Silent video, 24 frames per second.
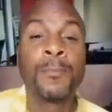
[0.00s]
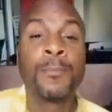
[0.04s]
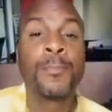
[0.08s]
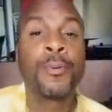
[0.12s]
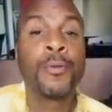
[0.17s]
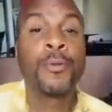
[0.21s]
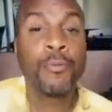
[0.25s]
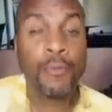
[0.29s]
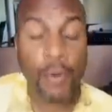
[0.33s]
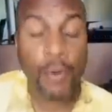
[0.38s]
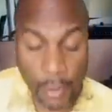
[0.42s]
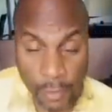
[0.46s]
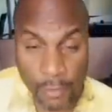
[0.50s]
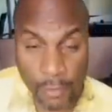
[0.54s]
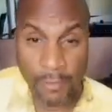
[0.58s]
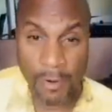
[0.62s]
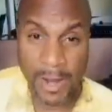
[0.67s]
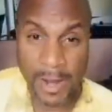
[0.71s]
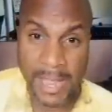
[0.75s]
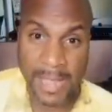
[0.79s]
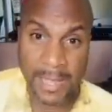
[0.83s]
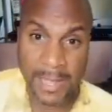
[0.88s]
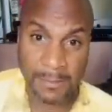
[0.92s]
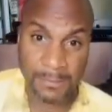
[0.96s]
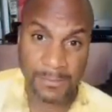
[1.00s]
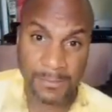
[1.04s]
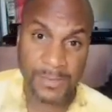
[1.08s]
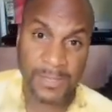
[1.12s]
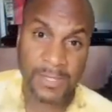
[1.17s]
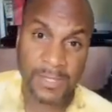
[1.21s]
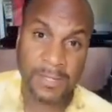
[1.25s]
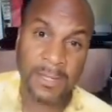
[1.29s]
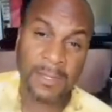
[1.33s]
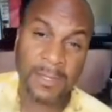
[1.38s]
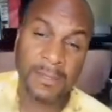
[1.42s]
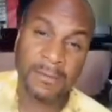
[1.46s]

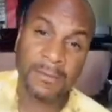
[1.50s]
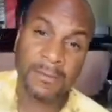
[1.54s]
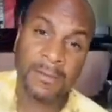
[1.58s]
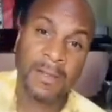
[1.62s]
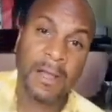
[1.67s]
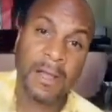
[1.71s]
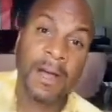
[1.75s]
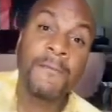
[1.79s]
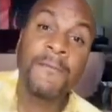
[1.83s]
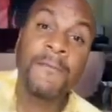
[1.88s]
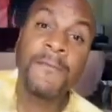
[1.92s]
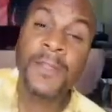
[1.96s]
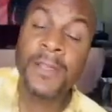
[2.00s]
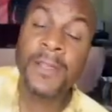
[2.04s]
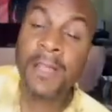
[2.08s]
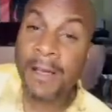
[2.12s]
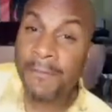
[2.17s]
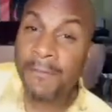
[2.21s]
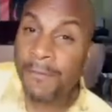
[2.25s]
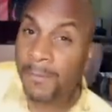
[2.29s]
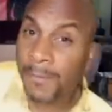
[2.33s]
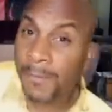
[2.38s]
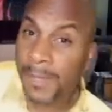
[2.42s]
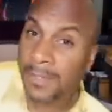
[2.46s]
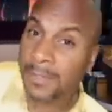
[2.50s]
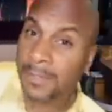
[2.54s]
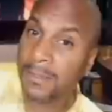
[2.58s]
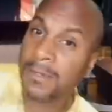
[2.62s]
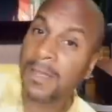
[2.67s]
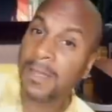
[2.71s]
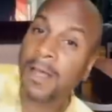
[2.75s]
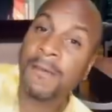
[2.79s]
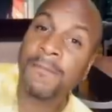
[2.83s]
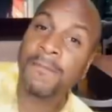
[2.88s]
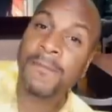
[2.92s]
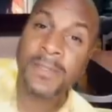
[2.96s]
programs of the government,
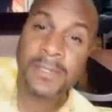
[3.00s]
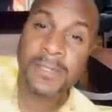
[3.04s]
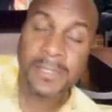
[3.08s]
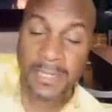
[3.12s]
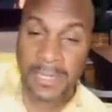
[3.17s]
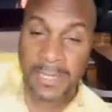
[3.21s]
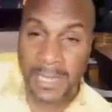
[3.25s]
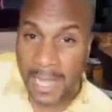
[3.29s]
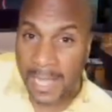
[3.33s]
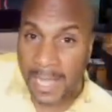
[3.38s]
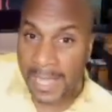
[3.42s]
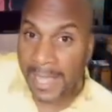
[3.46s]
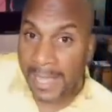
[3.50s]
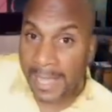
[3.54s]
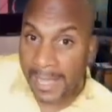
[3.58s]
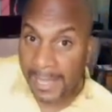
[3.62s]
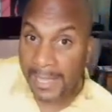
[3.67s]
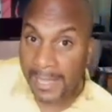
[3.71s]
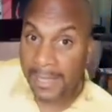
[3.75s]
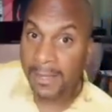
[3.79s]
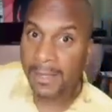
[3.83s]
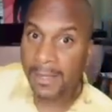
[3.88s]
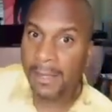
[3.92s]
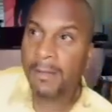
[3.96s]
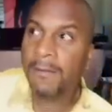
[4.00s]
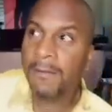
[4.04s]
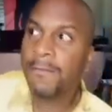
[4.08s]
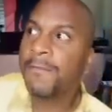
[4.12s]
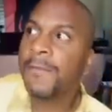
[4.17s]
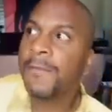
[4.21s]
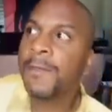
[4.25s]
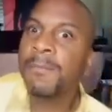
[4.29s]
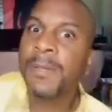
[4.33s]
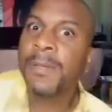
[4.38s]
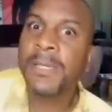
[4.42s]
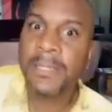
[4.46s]
of the CIA, of
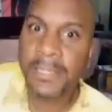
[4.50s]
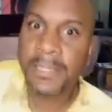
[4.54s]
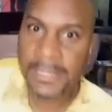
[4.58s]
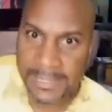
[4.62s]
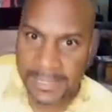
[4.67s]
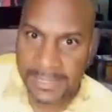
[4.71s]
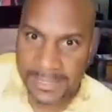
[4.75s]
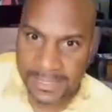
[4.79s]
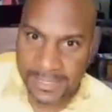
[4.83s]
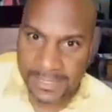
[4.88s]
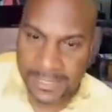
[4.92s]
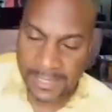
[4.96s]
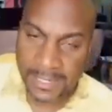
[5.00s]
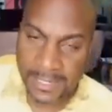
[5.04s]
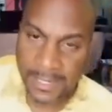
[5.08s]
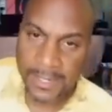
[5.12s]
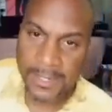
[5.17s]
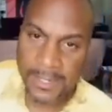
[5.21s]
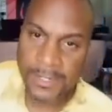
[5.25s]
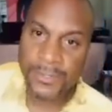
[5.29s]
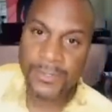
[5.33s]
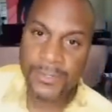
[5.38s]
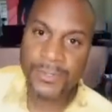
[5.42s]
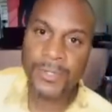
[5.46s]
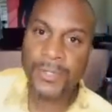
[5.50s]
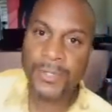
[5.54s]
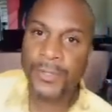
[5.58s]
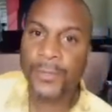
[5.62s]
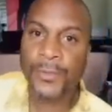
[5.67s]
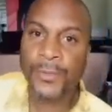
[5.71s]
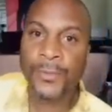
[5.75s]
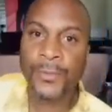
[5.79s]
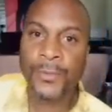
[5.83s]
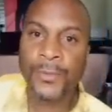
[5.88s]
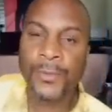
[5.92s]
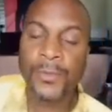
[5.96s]
the police
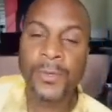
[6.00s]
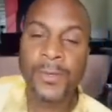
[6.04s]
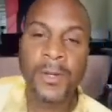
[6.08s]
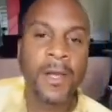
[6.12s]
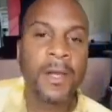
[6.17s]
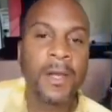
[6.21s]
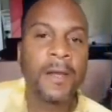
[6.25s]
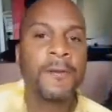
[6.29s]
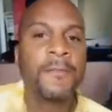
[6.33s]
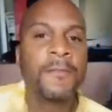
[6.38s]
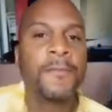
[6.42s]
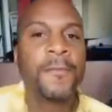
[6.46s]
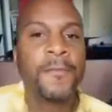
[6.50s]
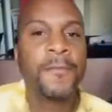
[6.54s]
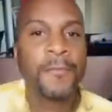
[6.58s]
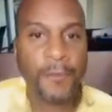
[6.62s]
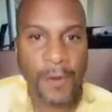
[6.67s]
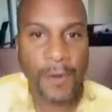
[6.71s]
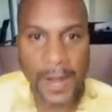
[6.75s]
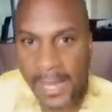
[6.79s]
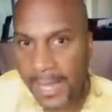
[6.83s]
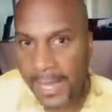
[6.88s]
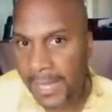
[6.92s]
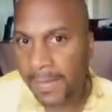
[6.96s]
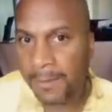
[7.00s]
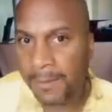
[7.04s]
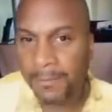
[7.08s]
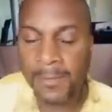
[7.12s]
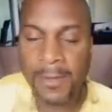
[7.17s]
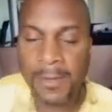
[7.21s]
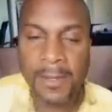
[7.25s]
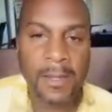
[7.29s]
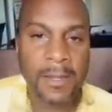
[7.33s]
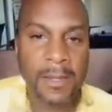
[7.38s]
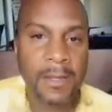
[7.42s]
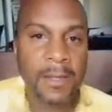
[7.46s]
to frame